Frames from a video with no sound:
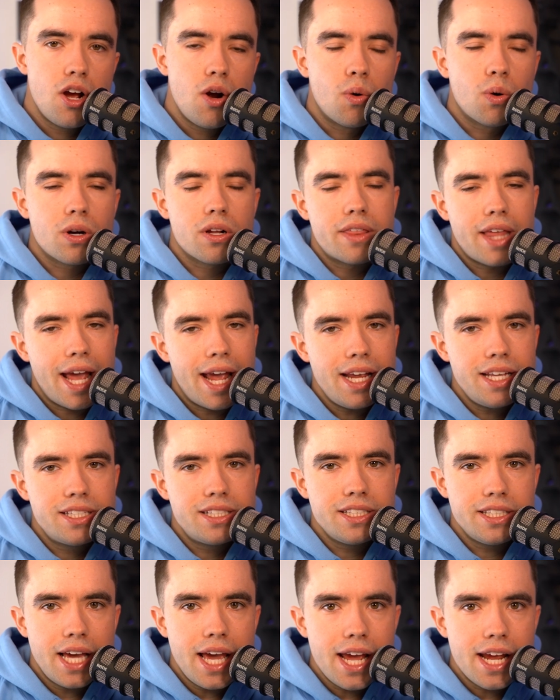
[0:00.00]
Whereas
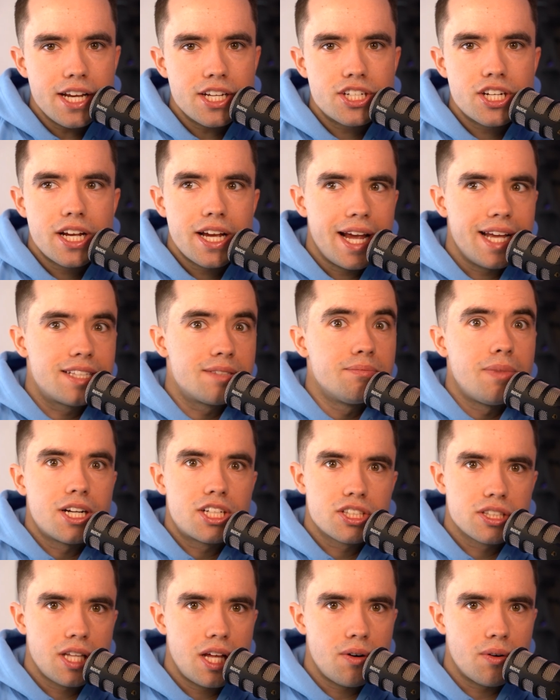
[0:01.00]
ACH, it's
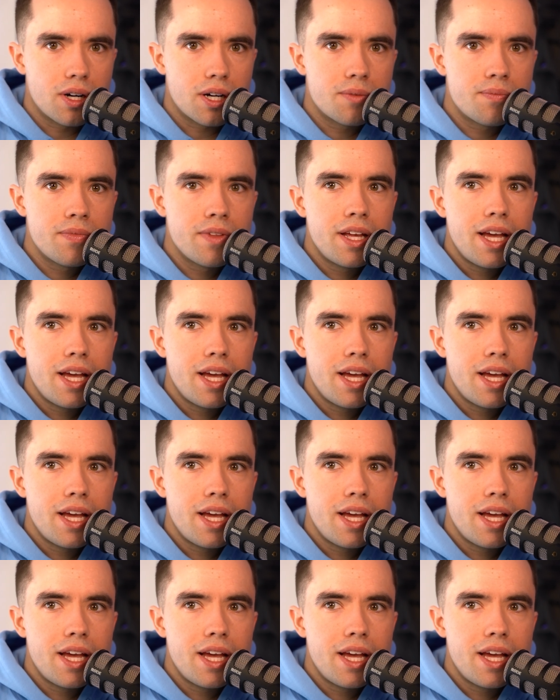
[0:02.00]
much lower.